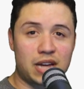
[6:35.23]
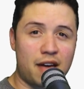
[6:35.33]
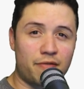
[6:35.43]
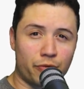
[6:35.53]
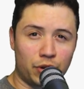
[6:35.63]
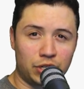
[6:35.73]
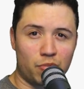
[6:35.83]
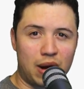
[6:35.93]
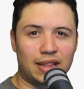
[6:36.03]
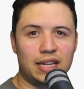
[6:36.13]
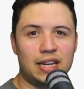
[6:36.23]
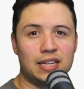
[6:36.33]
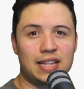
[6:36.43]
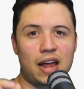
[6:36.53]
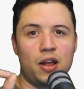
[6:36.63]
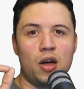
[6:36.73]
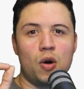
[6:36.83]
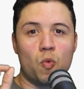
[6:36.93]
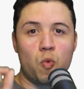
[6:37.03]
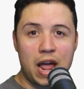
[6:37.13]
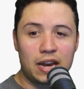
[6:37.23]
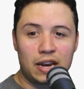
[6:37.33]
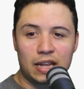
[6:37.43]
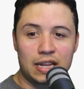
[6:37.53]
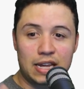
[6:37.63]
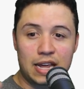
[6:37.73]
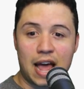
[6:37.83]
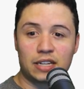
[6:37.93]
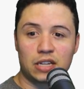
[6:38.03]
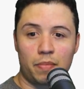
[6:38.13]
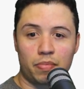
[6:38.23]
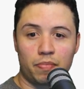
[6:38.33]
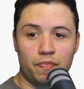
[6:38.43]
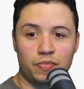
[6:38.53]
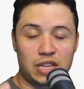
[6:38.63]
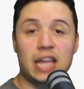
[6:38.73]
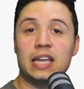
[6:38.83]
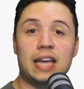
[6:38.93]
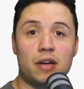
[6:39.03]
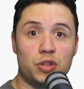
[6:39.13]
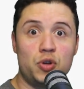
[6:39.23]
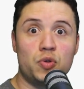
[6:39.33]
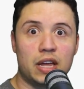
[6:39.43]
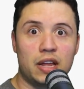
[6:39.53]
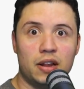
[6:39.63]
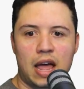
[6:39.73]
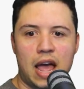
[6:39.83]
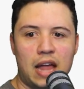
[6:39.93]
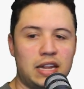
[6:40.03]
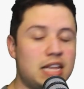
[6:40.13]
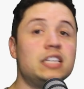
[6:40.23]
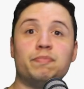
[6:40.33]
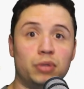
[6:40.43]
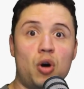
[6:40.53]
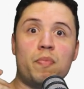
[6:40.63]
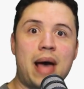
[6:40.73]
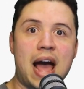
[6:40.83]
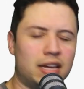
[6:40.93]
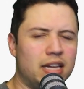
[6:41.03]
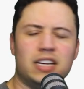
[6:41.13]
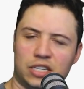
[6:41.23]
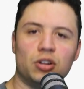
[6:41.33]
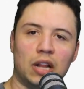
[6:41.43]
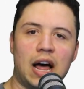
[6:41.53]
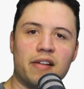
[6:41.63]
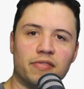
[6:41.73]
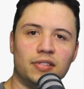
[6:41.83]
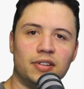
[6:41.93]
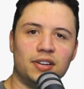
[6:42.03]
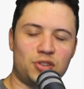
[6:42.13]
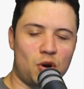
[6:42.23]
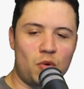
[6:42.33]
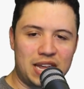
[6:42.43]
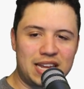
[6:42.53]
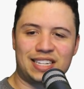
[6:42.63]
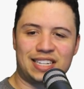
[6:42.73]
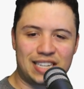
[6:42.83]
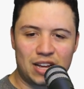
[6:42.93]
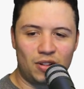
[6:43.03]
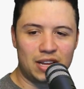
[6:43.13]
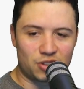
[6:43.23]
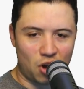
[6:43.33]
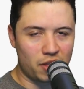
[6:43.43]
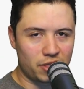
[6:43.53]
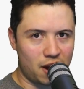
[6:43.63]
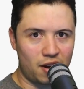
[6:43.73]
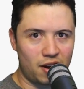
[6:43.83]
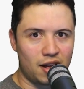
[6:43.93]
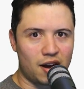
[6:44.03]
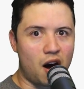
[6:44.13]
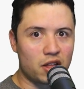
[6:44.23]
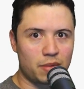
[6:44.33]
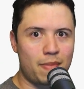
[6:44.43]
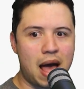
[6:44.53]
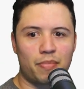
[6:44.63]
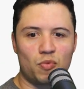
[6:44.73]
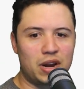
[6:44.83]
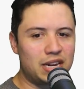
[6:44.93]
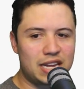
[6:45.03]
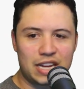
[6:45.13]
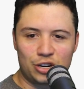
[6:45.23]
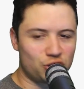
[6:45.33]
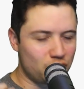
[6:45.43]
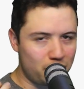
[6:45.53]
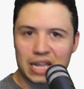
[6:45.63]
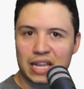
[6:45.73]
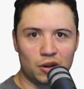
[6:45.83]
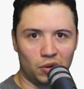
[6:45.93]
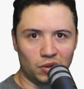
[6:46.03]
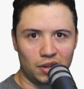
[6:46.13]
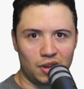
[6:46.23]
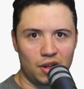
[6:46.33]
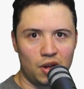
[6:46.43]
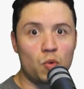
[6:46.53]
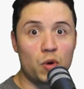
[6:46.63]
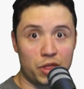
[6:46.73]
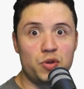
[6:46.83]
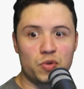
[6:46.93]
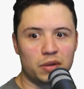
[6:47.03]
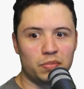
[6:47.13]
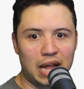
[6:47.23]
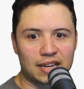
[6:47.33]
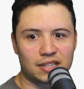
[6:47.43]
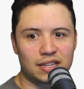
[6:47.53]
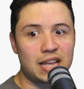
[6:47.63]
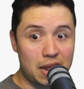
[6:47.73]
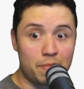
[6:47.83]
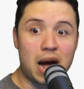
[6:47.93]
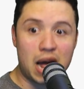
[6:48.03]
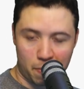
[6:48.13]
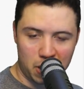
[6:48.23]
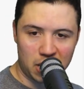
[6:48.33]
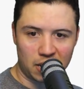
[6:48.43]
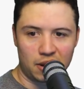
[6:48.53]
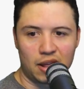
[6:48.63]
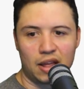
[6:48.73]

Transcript: I have for Frontier Bradley is that when he ends up taking out the new kid and he's blown back, he's still alive. So he still is on there on the map when he should be killed with a new kid blast, in my opinion.